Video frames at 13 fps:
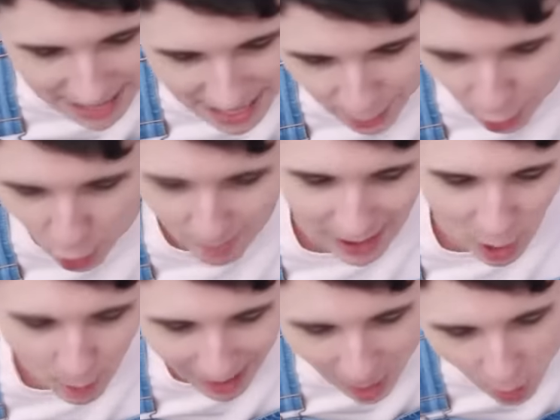bow,
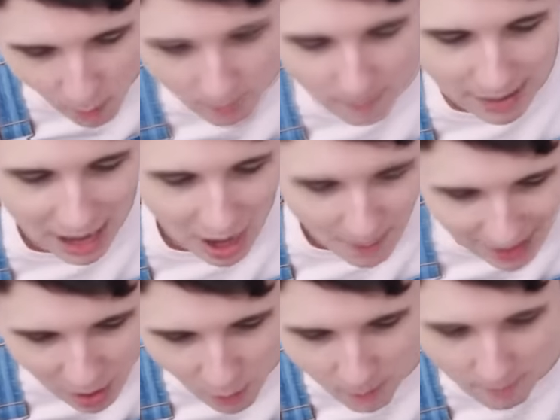bow, bow, bow,
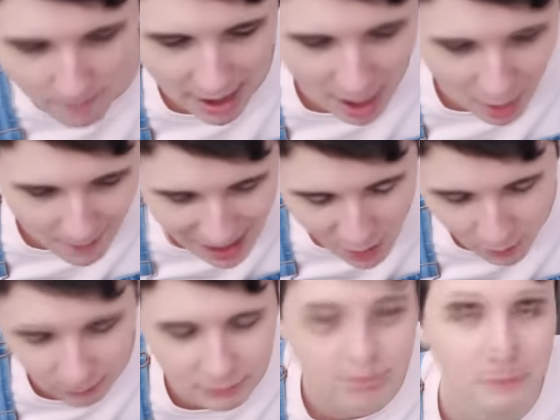bow, bow, bow.